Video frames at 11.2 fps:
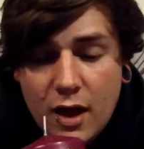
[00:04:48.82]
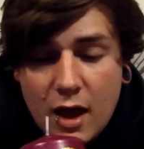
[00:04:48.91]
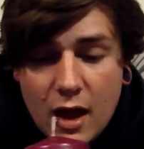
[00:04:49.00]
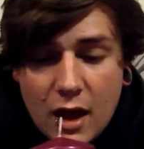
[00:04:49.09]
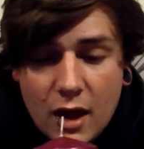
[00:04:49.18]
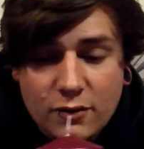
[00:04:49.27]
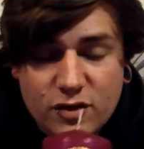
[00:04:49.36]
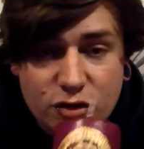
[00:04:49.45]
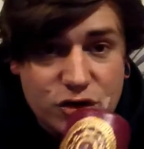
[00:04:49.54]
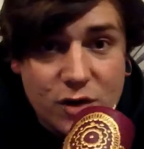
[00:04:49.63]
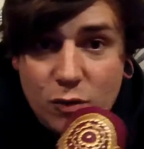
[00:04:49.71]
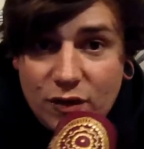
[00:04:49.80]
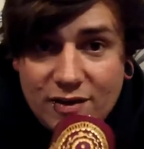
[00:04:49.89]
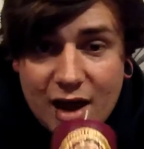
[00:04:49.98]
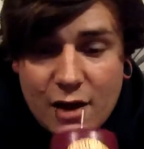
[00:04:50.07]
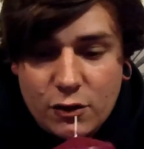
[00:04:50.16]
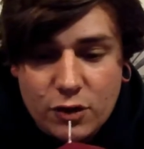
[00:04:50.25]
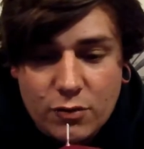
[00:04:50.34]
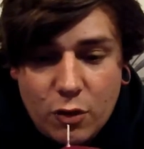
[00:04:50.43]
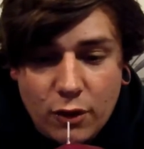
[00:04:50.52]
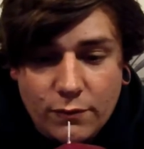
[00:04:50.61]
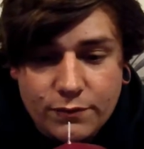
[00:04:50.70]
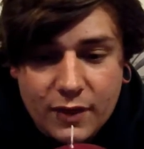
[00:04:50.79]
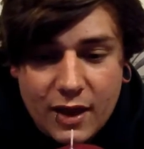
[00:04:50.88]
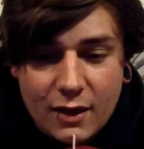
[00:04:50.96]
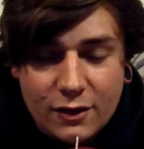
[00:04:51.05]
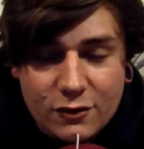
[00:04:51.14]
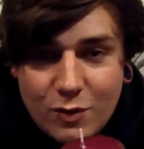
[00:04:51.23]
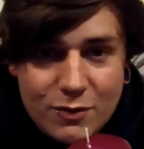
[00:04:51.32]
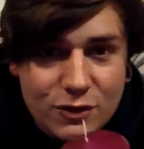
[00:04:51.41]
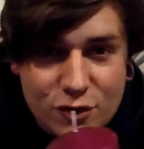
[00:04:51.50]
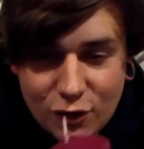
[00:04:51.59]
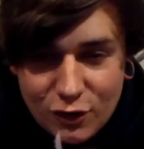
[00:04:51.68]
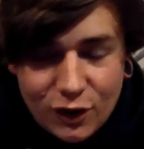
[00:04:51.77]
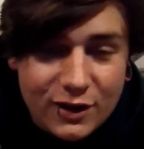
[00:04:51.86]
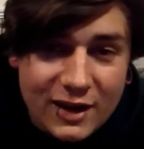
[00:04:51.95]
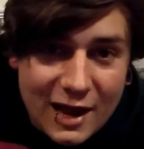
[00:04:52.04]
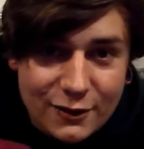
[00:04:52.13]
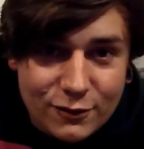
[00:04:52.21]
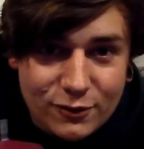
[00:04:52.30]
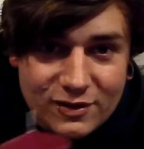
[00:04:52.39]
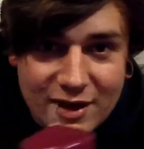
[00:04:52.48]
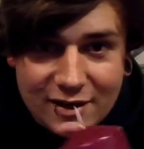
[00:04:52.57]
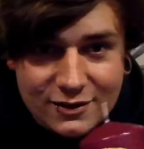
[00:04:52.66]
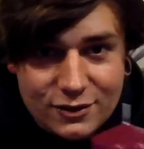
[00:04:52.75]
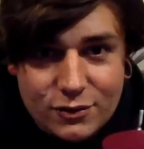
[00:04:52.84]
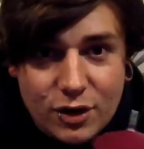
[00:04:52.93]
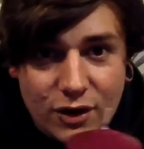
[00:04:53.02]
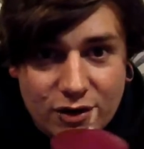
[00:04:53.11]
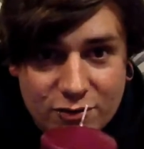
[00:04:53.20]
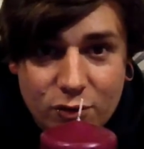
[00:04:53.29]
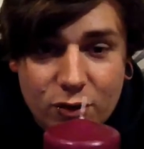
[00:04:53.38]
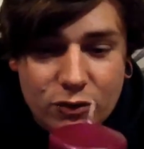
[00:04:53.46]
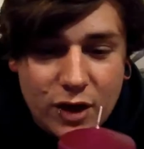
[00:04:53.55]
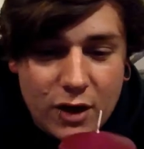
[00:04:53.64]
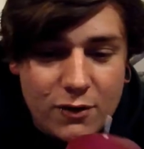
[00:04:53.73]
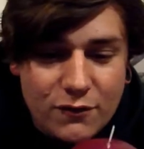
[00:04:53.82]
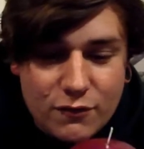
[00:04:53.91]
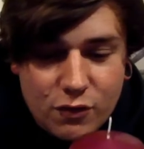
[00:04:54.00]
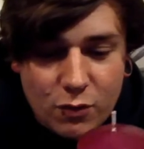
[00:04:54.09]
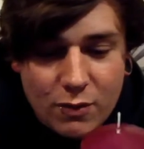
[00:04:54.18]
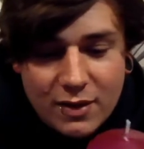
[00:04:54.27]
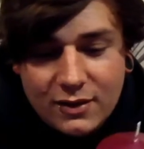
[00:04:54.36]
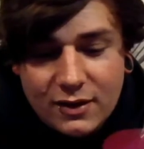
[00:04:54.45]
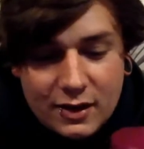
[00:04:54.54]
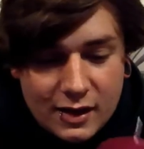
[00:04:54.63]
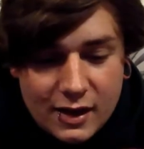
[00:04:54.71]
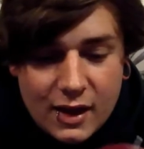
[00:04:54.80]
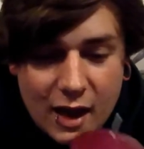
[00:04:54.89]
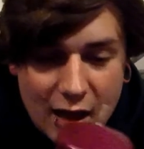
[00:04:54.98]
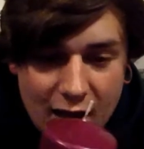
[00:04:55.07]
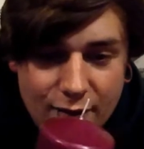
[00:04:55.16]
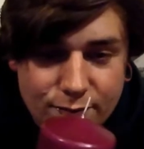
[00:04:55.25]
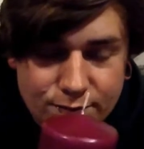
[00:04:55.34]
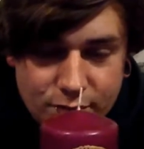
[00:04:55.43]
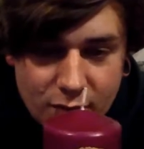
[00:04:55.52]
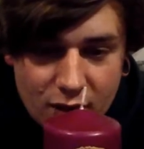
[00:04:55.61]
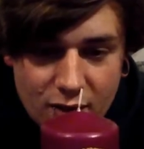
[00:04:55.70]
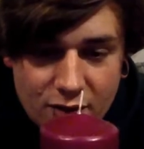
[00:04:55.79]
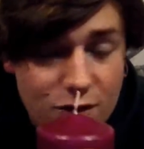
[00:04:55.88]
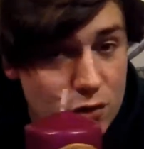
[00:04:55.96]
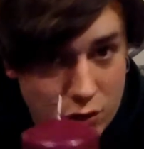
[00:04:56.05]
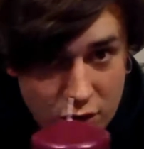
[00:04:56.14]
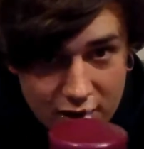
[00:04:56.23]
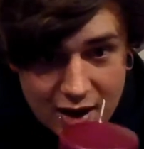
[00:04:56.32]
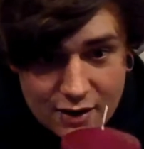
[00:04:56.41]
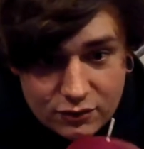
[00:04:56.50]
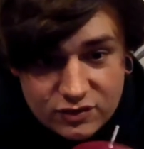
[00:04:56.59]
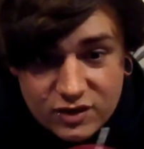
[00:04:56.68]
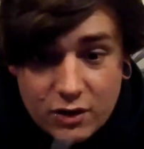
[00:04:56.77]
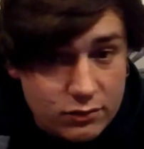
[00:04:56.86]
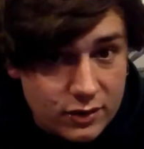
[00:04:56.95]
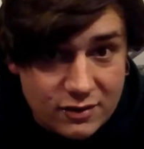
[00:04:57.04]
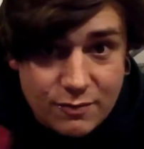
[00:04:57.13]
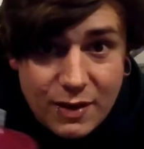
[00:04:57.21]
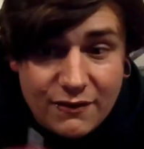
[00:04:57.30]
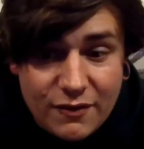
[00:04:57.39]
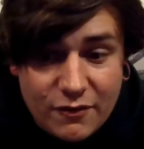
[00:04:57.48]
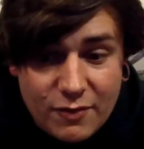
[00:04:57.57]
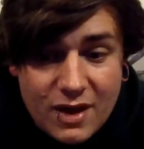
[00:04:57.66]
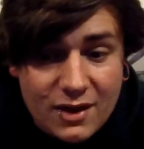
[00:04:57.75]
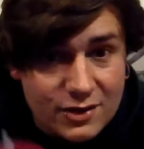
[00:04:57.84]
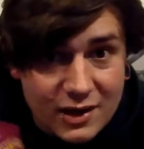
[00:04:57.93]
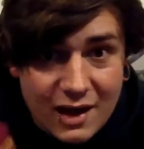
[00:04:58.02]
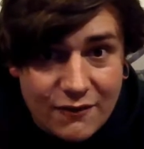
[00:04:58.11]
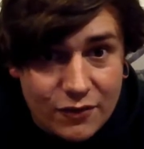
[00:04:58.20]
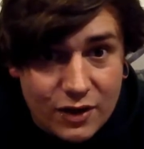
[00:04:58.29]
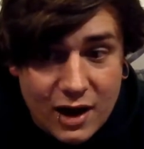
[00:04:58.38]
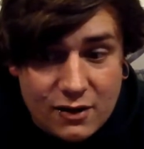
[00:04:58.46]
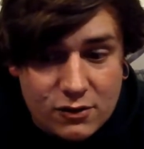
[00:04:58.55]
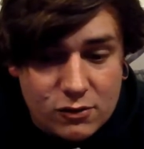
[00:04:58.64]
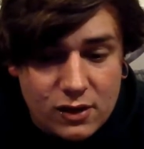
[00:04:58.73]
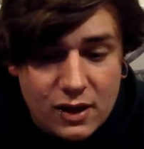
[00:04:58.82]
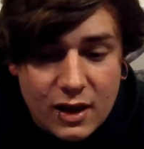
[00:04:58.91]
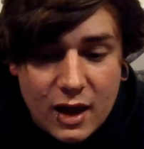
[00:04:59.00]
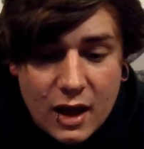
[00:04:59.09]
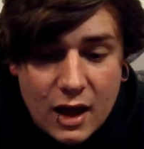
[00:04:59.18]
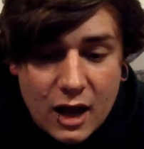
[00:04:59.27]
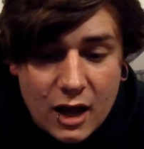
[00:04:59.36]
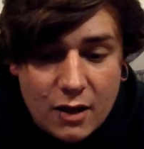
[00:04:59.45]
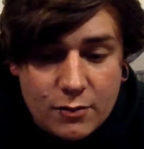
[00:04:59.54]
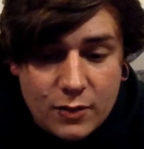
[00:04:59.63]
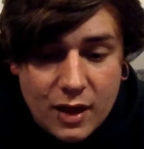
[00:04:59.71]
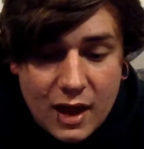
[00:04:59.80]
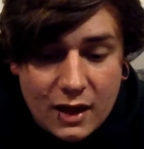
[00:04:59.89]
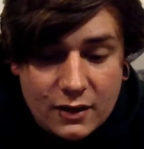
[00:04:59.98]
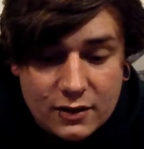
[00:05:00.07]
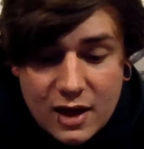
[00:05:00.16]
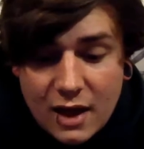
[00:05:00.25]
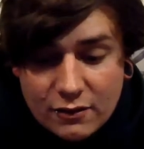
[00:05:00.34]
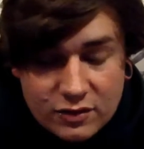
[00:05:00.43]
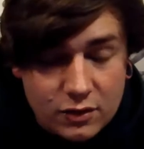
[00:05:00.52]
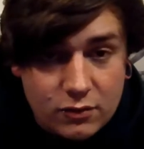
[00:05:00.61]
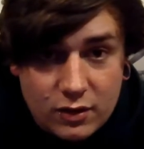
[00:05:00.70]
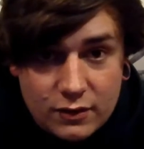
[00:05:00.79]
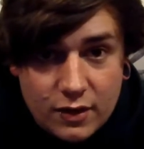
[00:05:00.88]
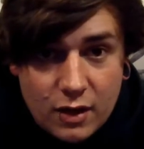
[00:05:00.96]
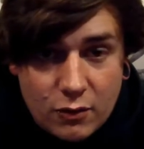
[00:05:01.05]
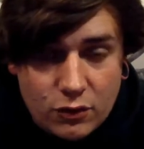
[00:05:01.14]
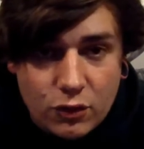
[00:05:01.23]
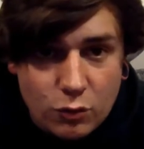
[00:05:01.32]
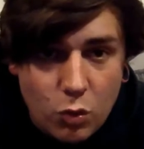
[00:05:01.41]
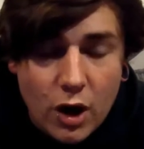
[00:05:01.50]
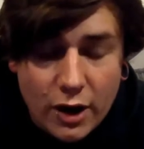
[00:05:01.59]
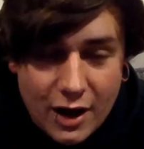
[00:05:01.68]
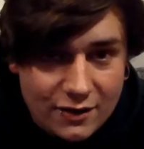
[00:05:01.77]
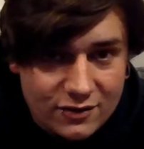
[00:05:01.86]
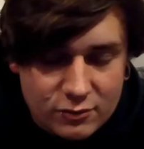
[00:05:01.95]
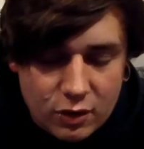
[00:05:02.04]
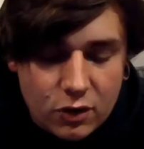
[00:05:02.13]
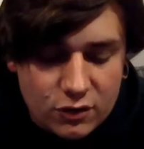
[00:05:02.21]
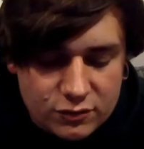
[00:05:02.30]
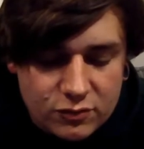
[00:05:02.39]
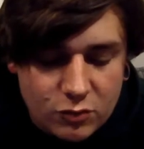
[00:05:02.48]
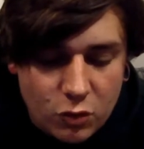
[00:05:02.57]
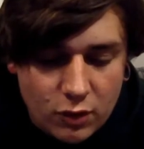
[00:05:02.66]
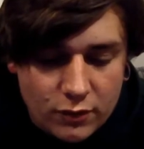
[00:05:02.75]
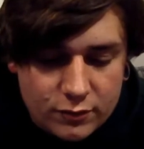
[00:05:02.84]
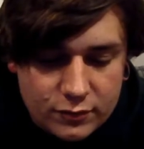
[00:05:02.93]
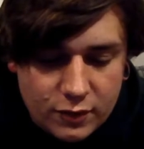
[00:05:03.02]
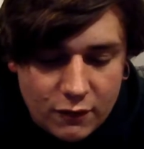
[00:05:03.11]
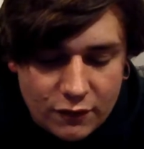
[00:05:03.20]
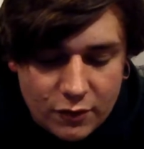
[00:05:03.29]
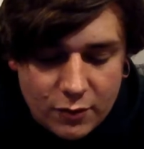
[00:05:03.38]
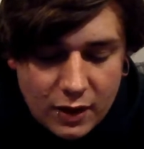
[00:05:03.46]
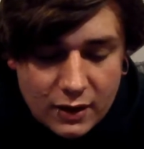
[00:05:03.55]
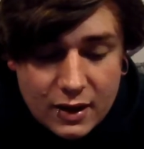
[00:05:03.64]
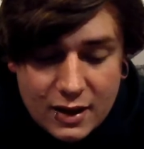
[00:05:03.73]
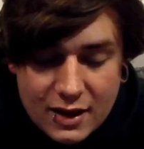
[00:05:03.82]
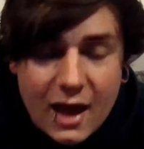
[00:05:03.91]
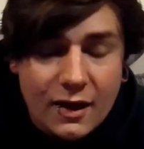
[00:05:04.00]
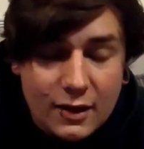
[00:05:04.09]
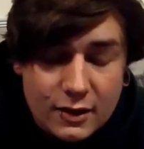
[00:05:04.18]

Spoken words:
So she didn't want this candle anymore, and because women do not like candles, as you guys will all know if you've got women, they do not like candles. So it's a benefit for me because I get a free candle, and yeah, so well, not one, I got some more to offer, but yeah,